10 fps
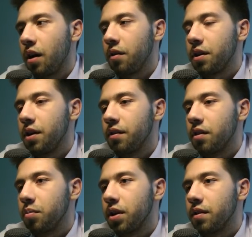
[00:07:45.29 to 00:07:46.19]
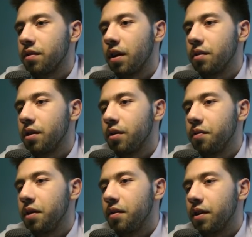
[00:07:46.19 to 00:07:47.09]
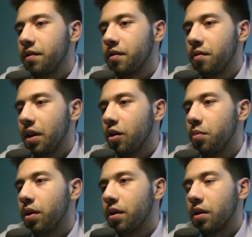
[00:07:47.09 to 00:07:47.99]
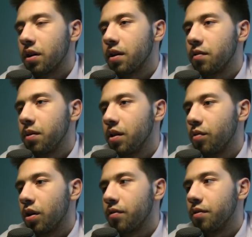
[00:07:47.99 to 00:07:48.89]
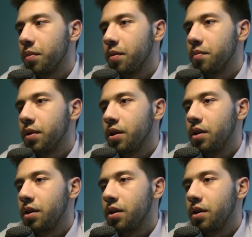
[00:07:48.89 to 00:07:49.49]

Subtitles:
I don't think he's going to play this out, though. If he invests Leo Bonhard, that's really wrong from him.